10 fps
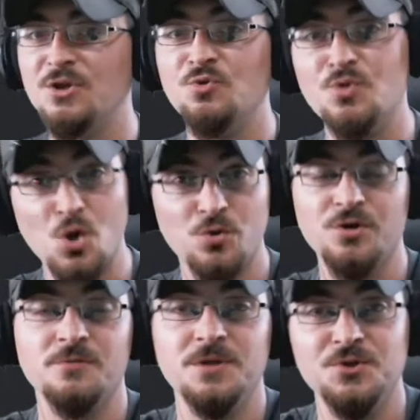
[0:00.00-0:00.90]
and you know you're
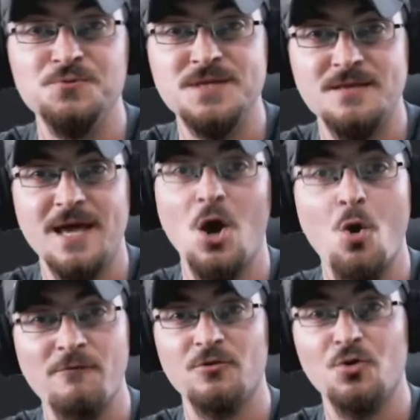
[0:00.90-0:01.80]
going to be using that
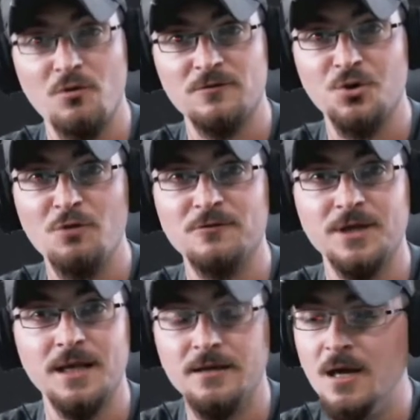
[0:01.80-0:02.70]
over and over and over
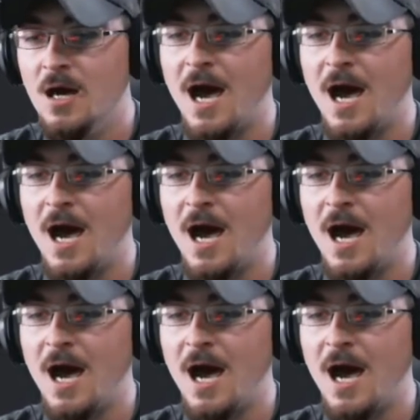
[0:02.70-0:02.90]
again,